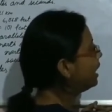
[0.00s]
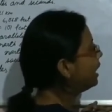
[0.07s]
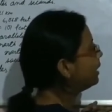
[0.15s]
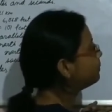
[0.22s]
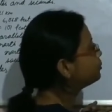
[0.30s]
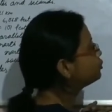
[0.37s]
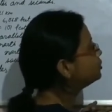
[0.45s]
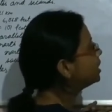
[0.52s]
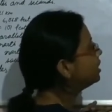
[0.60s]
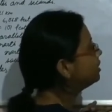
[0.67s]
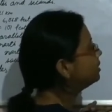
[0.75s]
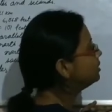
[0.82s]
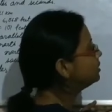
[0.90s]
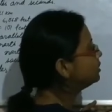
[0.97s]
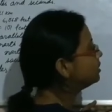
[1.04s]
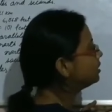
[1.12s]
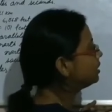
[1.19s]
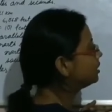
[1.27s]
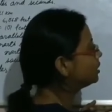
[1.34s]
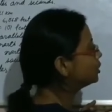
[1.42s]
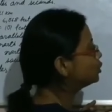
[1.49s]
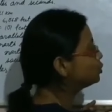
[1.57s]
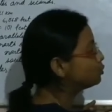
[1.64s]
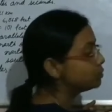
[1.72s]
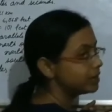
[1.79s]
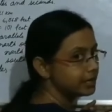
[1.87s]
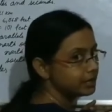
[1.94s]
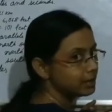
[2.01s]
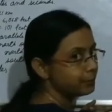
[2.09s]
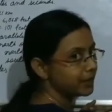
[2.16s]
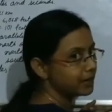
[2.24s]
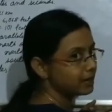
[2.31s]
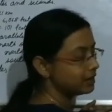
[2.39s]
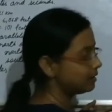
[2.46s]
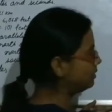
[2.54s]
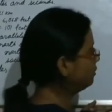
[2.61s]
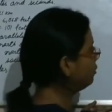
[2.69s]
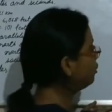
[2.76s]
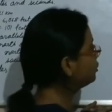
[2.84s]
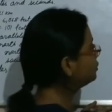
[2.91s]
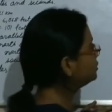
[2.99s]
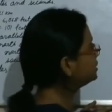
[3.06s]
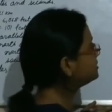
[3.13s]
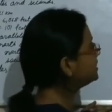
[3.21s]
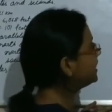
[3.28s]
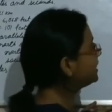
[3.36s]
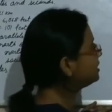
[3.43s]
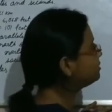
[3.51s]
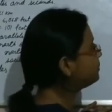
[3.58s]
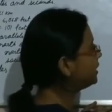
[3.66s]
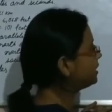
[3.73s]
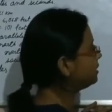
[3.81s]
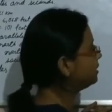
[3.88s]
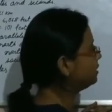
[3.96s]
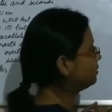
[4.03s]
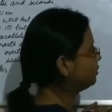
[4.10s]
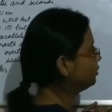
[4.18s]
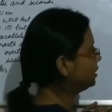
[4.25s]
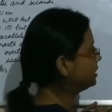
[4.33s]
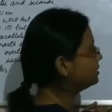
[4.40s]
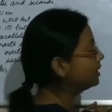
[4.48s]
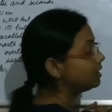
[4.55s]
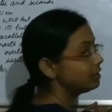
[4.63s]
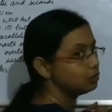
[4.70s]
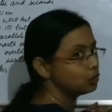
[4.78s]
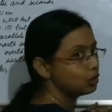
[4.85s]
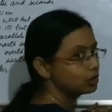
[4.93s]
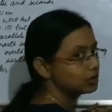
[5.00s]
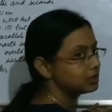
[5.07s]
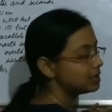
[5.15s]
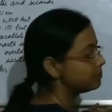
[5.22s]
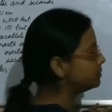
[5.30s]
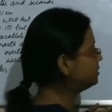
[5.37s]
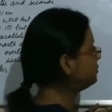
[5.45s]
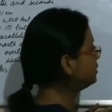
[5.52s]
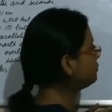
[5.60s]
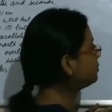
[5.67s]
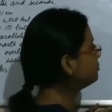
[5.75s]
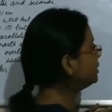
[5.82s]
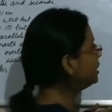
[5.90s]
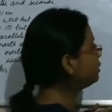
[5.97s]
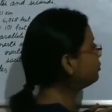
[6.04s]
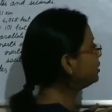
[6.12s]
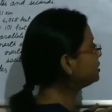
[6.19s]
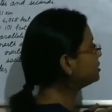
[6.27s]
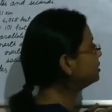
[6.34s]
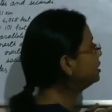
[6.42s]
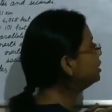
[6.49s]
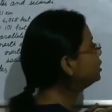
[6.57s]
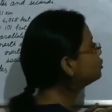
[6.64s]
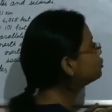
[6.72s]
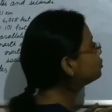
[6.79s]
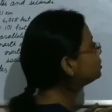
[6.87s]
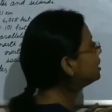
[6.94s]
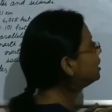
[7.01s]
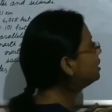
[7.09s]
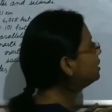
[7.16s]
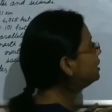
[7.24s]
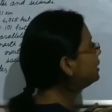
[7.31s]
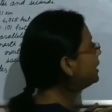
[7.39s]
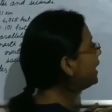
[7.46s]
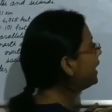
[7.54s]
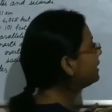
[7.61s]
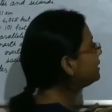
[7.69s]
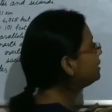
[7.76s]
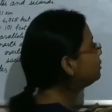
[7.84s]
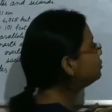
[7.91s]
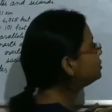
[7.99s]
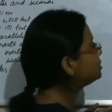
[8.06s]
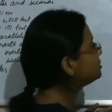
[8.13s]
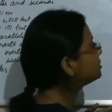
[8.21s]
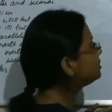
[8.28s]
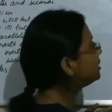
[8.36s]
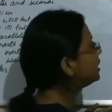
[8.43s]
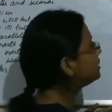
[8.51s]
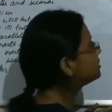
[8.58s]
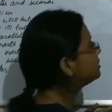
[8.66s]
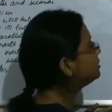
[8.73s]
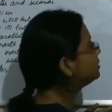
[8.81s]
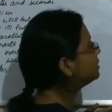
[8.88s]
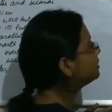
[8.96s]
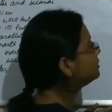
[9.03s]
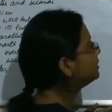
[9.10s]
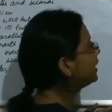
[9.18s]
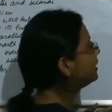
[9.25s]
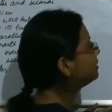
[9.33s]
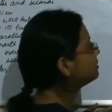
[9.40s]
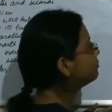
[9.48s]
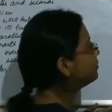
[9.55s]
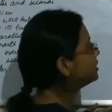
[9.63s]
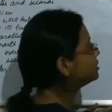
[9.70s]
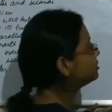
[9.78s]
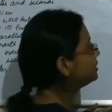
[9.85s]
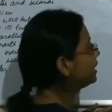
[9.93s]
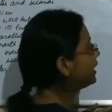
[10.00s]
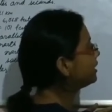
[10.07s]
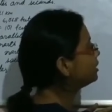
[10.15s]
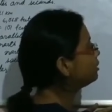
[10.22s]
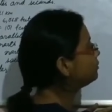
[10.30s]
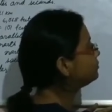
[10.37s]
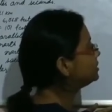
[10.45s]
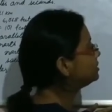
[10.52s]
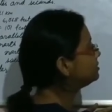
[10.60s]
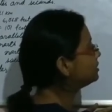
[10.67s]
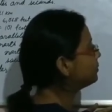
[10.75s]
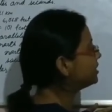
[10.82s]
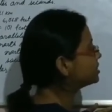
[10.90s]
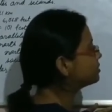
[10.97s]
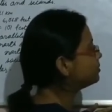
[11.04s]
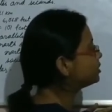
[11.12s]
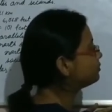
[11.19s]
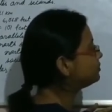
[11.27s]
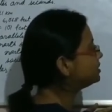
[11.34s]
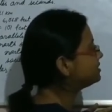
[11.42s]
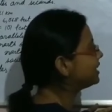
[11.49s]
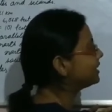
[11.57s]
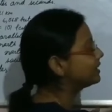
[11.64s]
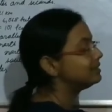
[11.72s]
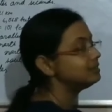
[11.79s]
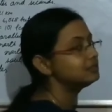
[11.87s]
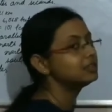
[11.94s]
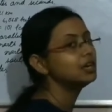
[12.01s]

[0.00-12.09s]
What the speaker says: up to the 2 degree parallel, or the second parallel in the northern hemisphere from the equator, so the angle which is created, that the angle of this, the measurement of this angle is